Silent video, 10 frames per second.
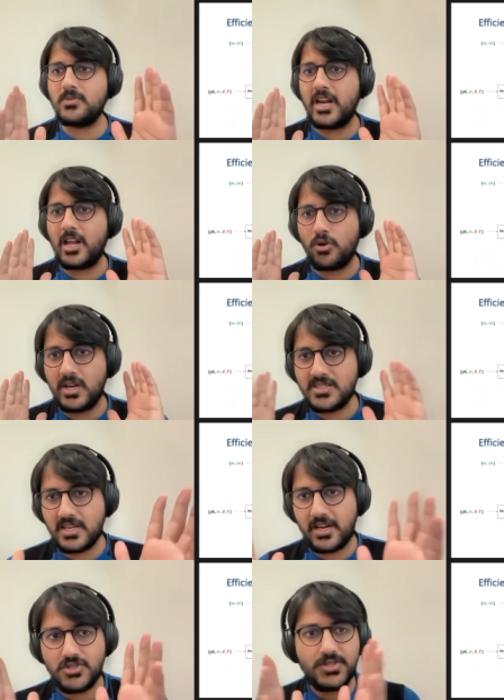needing only
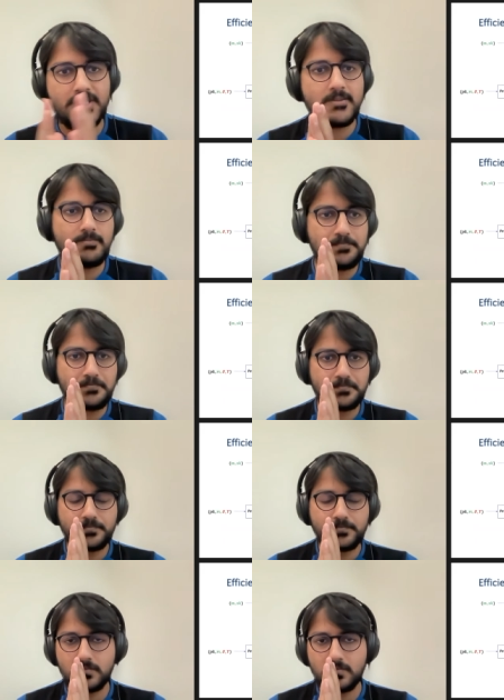signatures.
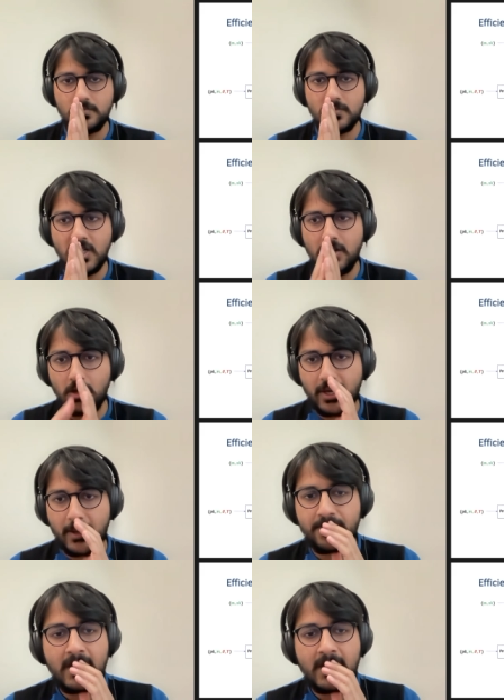Okay.